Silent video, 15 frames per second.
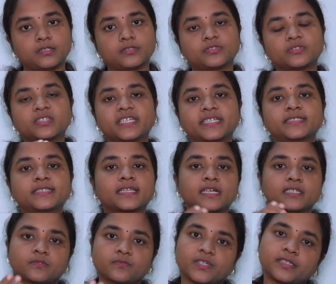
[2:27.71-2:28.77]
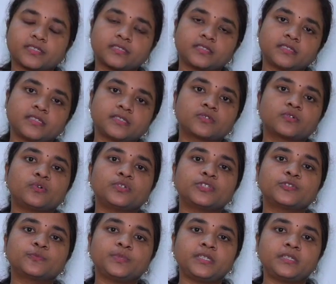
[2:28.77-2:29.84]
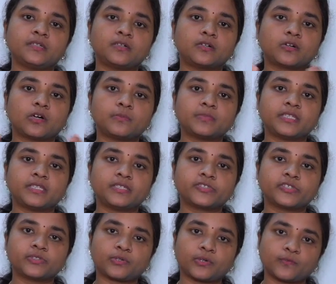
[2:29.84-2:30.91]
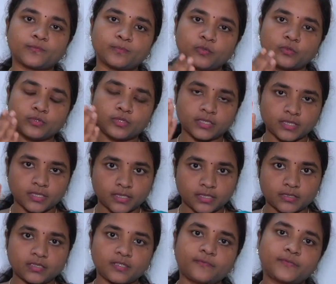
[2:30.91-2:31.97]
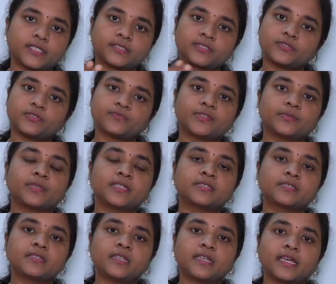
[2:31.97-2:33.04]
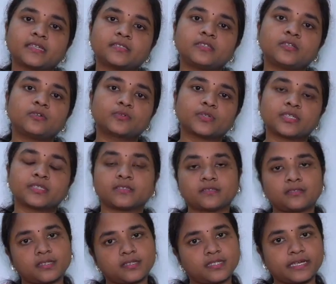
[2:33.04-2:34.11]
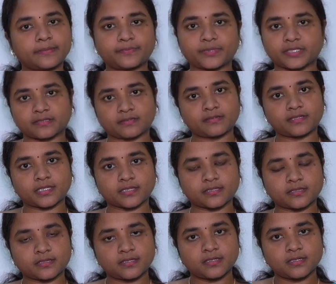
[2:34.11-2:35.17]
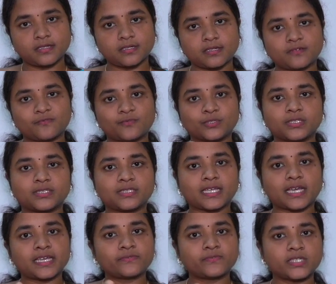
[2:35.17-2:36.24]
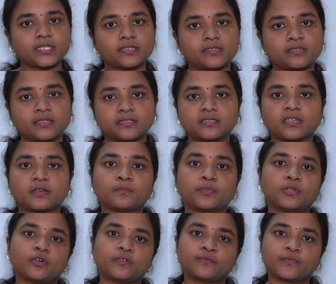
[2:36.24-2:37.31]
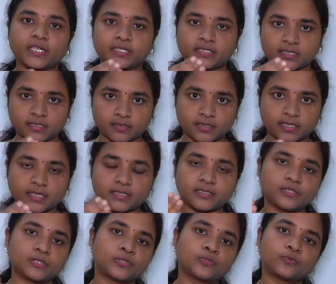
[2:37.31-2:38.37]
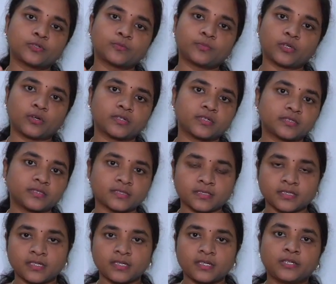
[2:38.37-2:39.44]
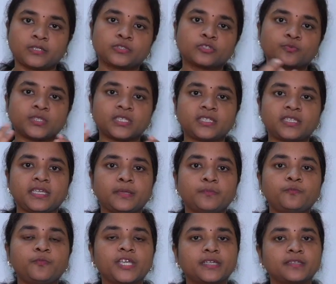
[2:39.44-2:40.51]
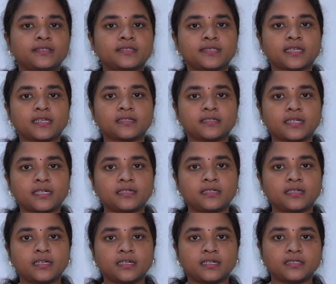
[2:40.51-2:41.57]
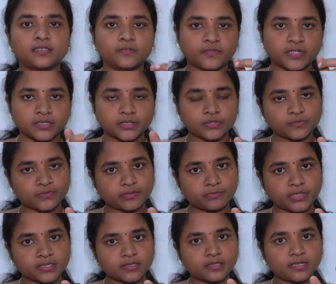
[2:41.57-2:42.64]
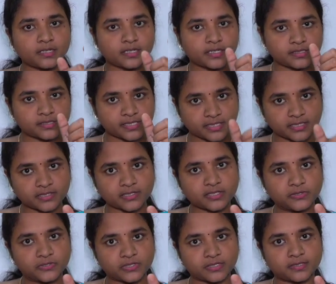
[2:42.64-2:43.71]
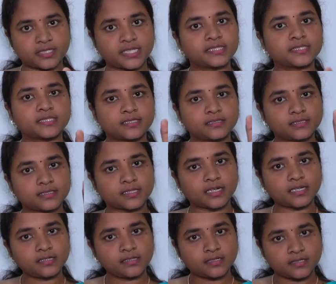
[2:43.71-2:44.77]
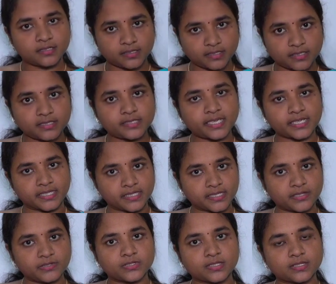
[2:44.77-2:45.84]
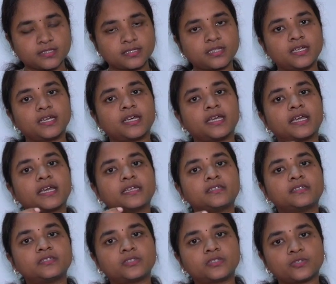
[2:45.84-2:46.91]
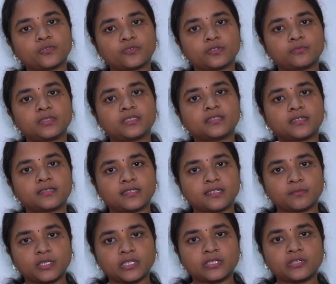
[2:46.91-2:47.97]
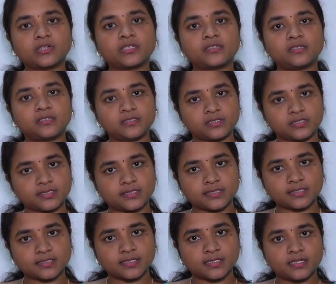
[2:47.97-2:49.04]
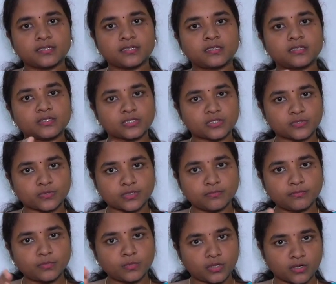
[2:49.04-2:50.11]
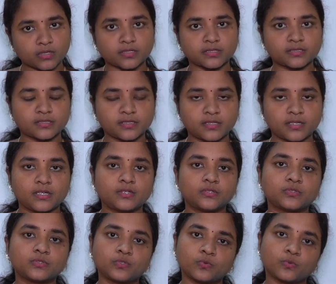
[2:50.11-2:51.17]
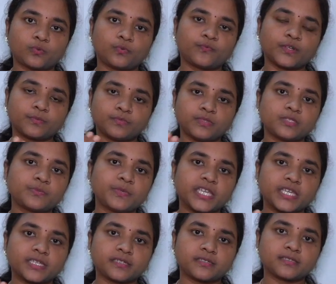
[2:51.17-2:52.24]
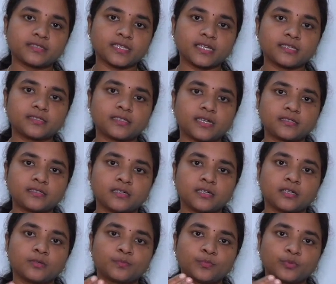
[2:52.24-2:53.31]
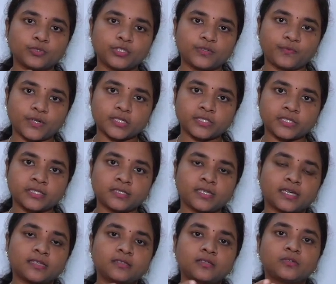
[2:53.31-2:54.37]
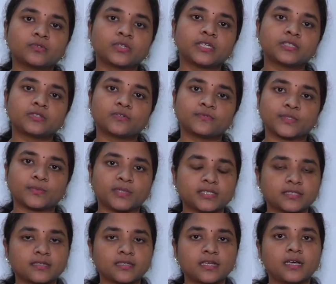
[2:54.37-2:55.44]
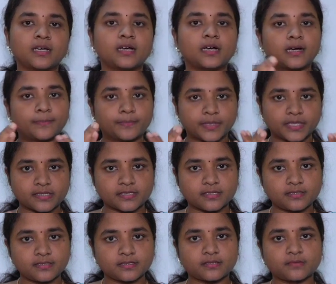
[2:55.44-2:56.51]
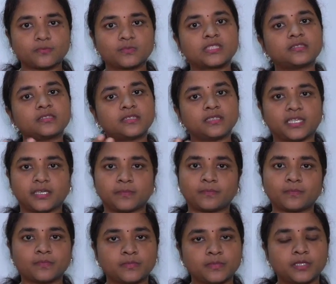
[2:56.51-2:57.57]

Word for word: So the next classification is going to be a combination of both the function of the muscle and the location that they are present at. For this, I have taken the example of extensor digitorum longus. So with the name, we understand that the function of the muscle is extension. Extensor is extension and digitorum is nothing but your digits. Digitorum longus. So from this, we can understand that both the function and the location of the muscle are present within the name.